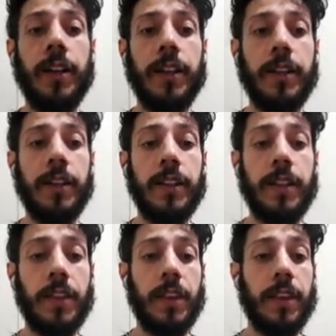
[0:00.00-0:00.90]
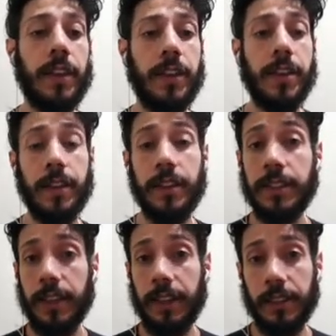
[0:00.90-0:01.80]
And here in the
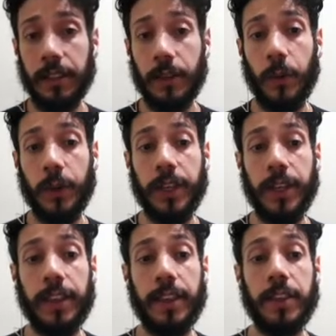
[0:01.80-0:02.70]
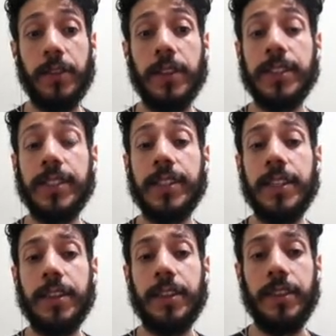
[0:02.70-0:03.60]
center, we can even
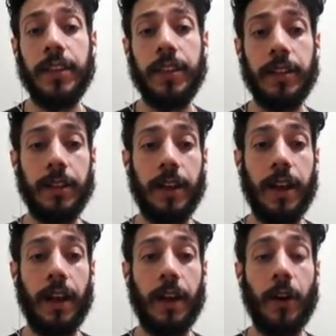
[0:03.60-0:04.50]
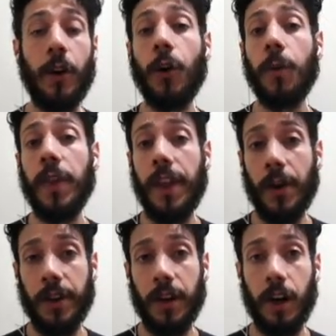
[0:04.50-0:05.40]
see the urban
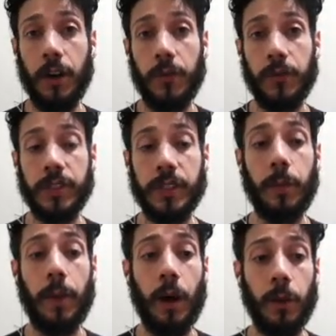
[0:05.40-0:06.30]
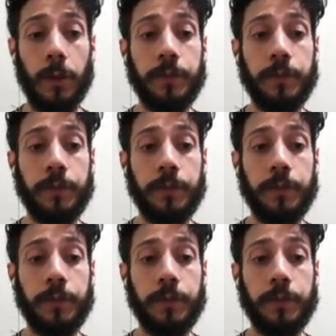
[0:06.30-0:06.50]
area of São Paulo